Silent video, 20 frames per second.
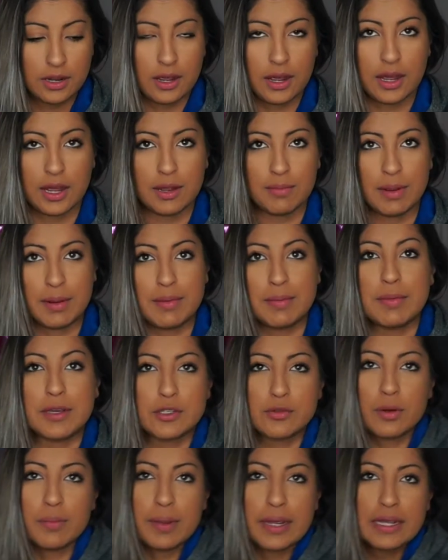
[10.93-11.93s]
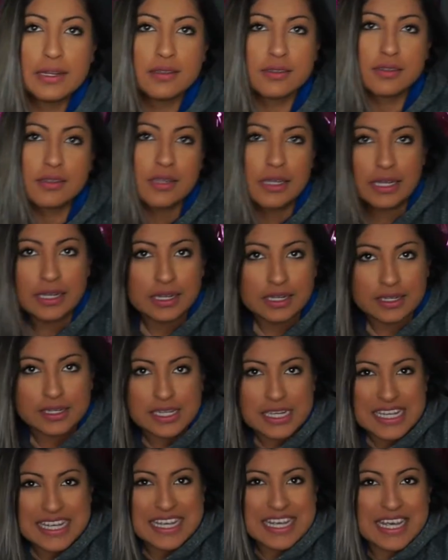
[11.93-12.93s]
I'm in my sweatpants,
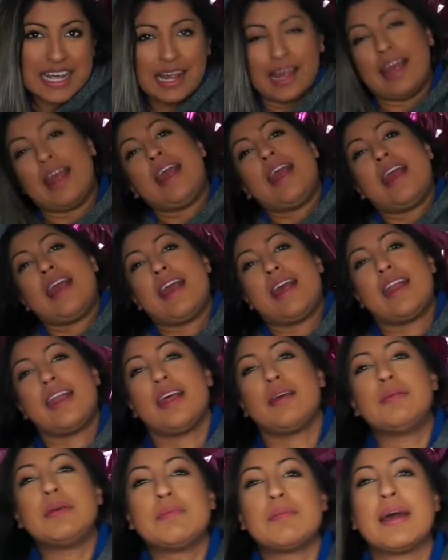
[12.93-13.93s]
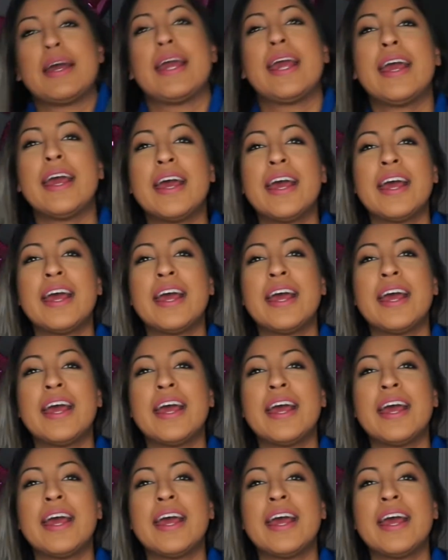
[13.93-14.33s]
and I'm in my